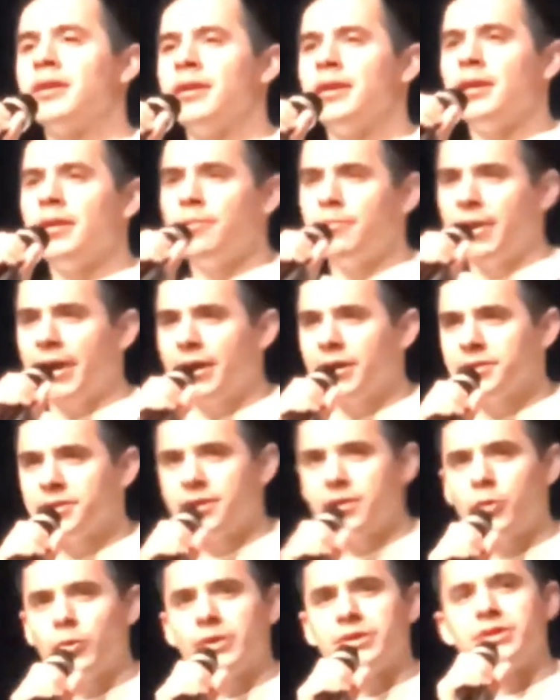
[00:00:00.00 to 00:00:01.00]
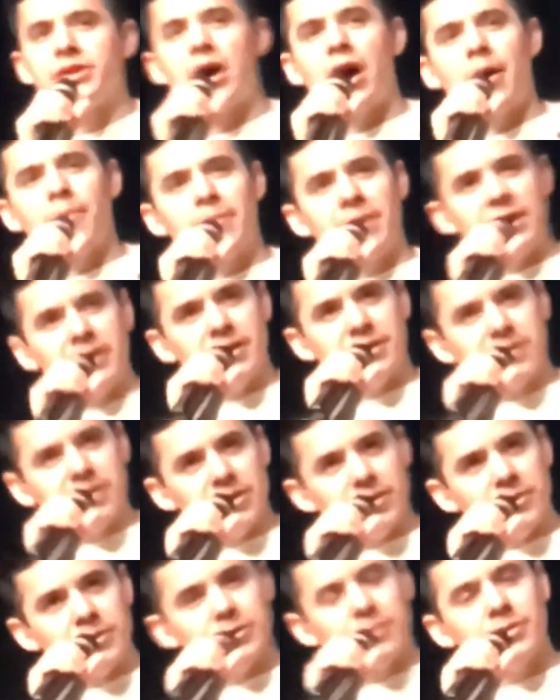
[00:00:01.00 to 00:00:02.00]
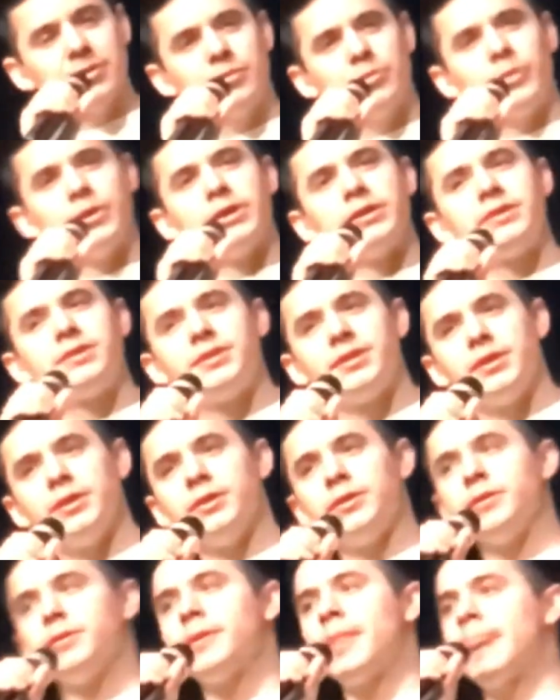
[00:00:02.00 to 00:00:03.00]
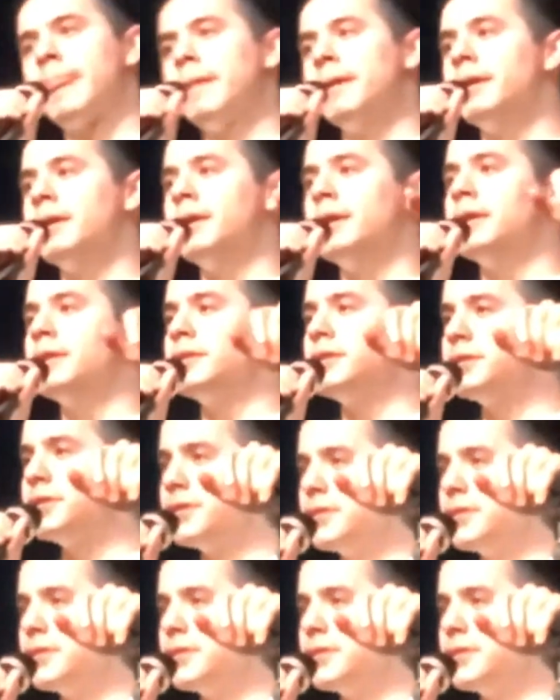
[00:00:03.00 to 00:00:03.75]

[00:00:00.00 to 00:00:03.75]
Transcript: parents had always taught me to do was to